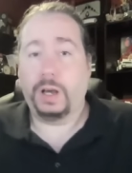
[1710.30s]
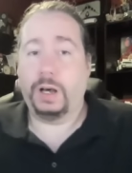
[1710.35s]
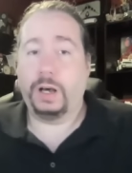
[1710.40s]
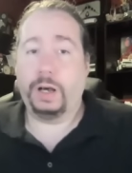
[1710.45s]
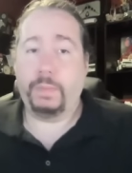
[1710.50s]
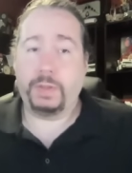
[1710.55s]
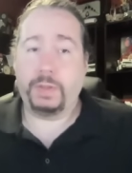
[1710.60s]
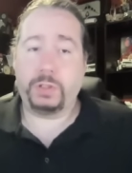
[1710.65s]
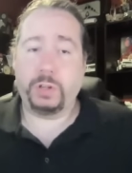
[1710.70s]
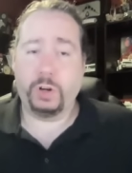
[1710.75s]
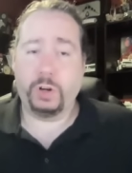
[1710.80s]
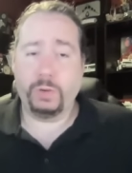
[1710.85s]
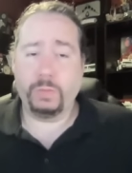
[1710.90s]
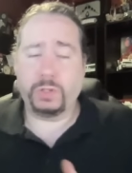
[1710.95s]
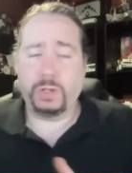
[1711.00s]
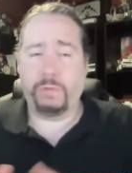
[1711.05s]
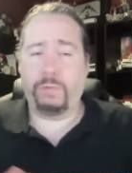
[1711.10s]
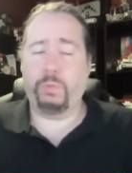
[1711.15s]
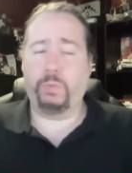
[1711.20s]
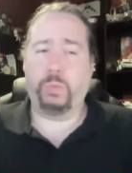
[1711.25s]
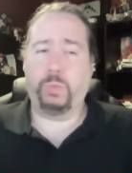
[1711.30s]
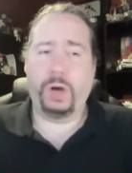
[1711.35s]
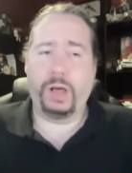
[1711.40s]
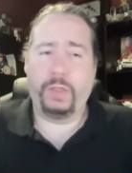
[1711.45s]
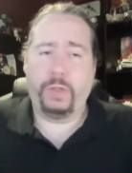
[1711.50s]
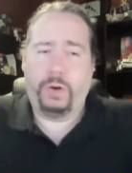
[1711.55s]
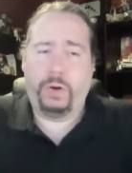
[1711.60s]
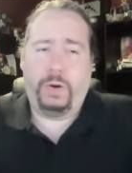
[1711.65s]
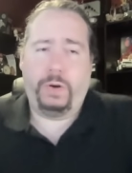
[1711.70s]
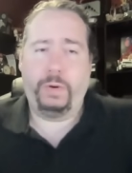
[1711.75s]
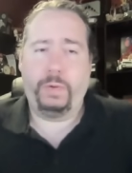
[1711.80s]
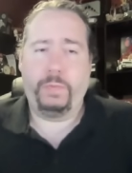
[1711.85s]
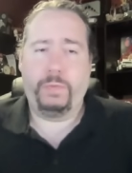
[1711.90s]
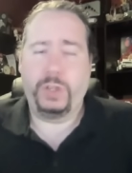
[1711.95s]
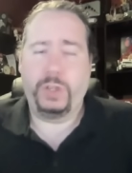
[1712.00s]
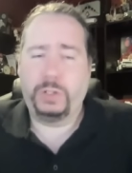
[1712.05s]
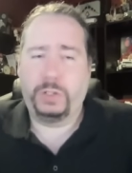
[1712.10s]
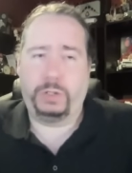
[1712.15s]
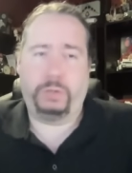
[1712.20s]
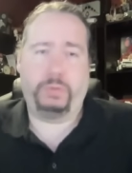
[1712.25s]
Um, in terms of whether
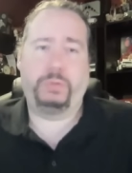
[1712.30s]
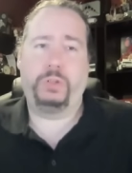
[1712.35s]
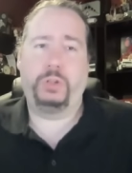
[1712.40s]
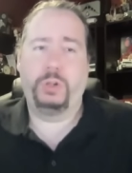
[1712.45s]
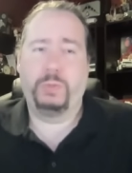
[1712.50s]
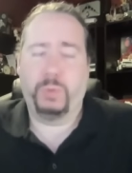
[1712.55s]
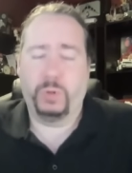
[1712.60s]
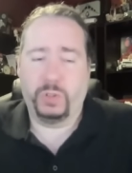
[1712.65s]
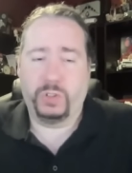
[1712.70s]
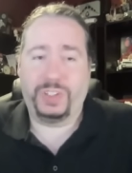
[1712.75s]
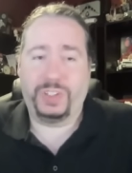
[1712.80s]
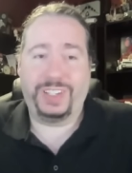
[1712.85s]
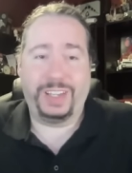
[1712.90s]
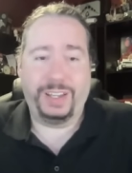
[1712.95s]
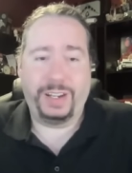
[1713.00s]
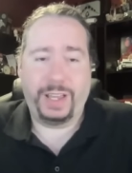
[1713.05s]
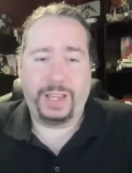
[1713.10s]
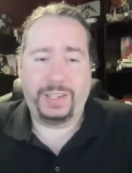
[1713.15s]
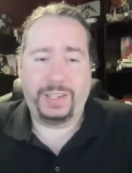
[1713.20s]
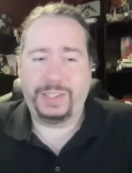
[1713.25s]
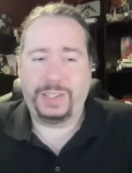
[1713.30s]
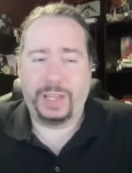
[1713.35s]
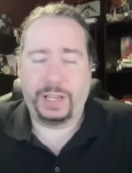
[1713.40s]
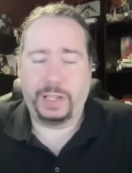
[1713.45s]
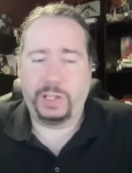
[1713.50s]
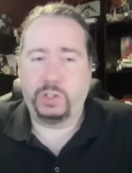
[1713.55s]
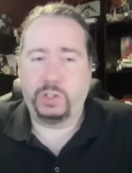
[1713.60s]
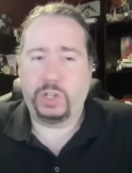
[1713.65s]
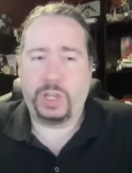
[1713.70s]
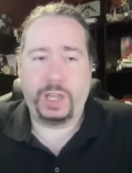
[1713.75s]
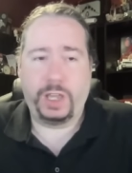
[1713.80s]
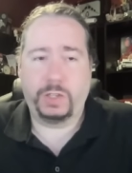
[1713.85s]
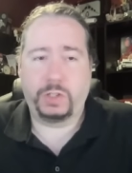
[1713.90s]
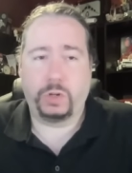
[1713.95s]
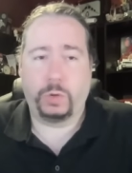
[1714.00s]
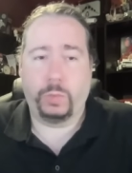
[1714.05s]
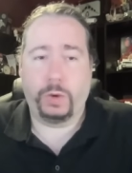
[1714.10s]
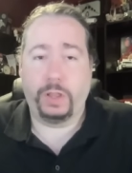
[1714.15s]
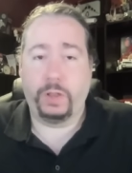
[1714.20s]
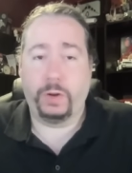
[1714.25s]
these YouTubers get a second
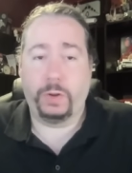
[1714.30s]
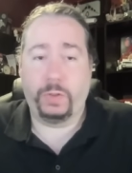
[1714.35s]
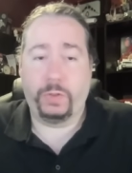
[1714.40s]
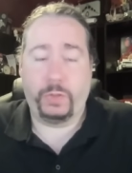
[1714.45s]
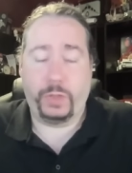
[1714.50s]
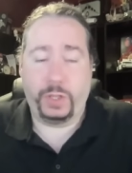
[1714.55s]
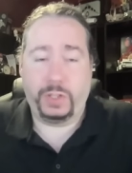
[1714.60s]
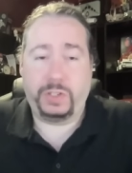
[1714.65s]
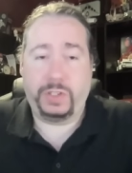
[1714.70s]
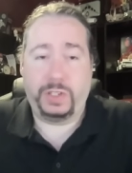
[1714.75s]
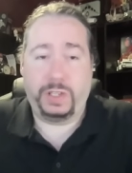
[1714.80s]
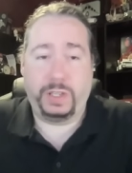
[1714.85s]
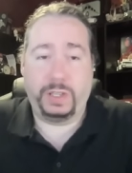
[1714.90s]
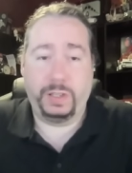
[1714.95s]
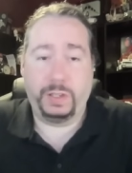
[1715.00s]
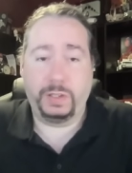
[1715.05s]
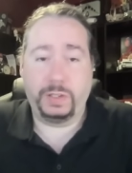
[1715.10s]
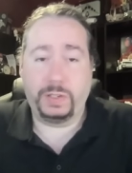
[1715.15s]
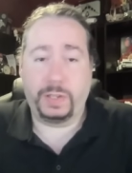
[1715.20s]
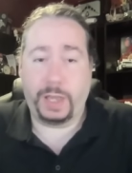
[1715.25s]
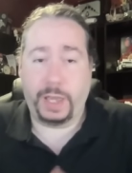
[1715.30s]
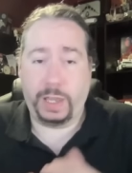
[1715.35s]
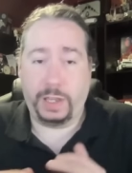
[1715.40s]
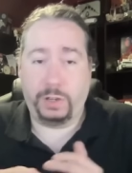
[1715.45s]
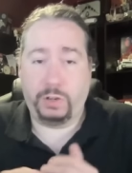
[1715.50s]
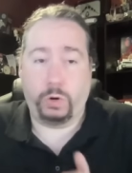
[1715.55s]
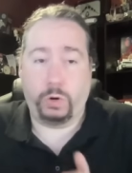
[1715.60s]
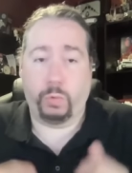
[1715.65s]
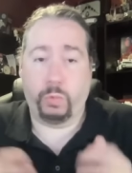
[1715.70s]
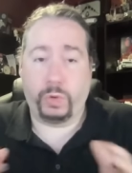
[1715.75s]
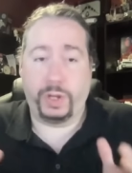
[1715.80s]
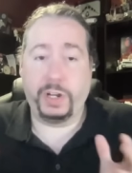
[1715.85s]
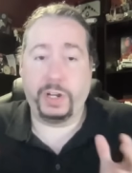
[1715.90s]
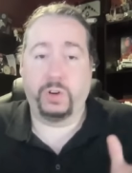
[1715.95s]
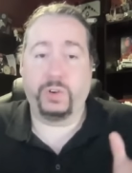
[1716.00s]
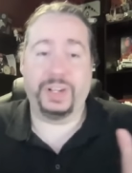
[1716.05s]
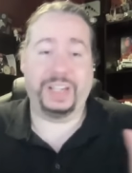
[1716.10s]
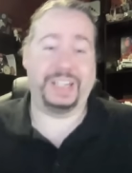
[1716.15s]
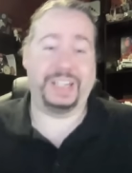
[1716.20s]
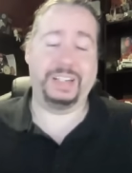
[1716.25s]
chance or whether this is a
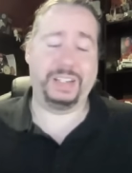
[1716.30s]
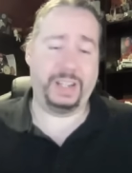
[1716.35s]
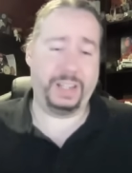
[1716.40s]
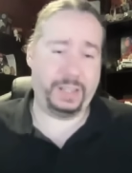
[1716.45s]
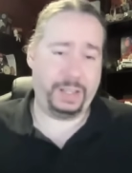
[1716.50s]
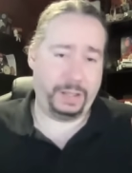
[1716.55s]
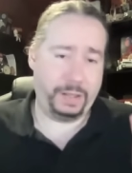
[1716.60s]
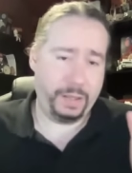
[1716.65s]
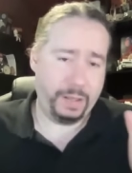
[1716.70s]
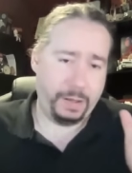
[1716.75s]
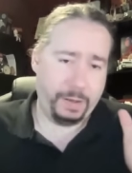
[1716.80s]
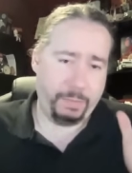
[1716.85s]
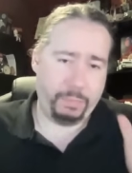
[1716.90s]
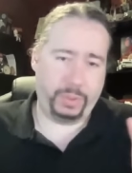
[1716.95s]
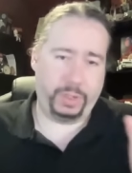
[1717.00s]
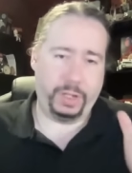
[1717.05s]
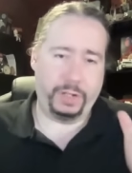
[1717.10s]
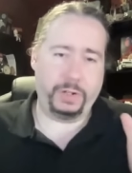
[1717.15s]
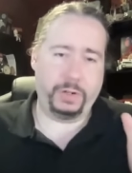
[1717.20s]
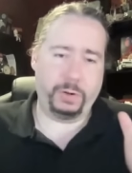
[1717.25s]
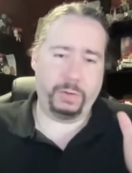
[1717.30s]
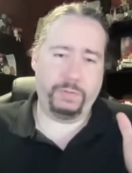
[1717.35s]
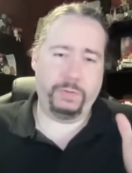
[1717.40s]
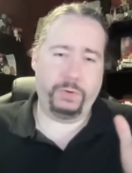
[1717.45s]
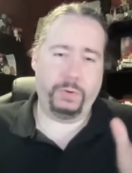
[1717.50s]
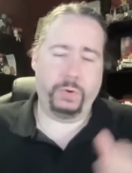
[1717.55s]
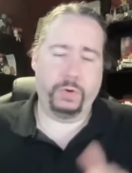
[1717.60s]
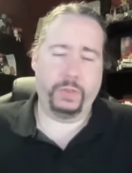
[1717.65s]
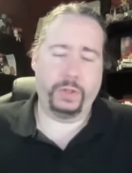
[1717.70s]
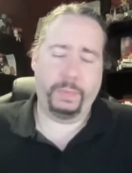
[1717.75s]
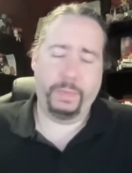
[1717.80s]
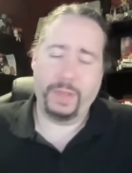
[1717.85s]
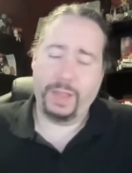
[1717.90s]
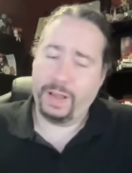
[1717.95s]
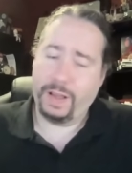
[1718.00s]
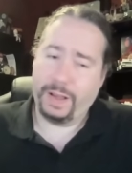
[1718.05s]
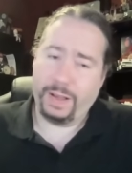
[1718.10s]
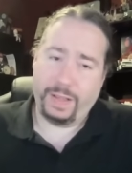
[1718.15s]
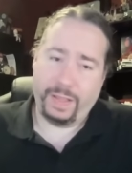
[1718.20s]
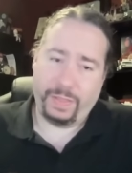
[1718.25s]
career ending blunder for them,
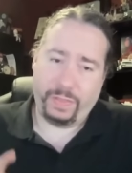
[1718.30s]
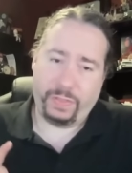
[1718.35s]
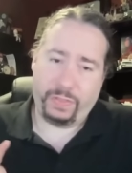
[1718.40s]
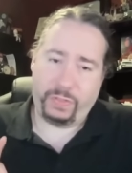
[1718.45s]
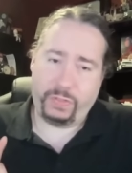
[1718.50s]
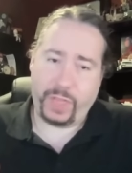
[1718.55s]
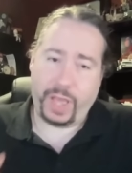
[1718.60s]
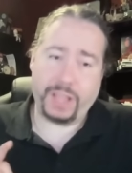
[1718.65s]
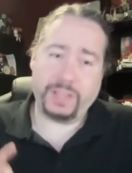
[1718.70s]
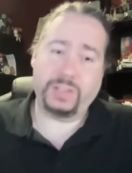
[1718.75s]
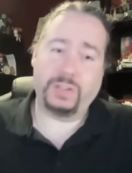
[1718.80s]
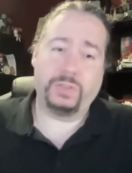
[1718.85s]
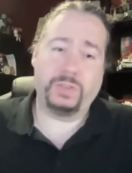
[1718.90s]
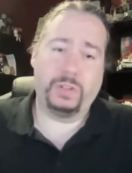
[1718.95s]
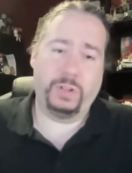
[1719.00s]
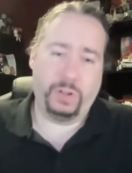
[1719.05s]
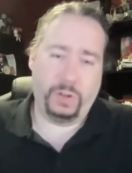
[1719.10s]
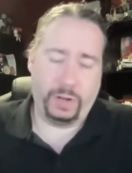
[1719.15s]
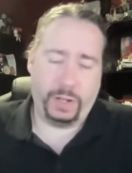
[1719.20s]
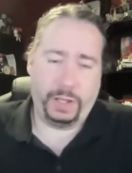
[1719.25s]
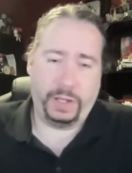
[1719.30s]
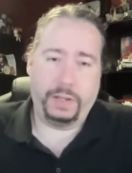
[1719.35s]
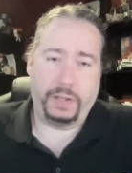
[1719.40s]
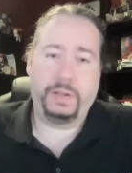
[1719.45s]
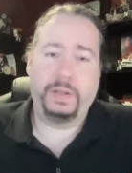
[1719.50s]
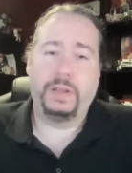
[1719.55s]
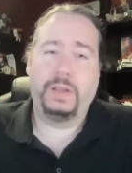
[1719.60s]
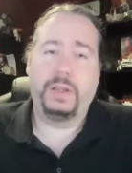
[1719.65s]
that's on your hands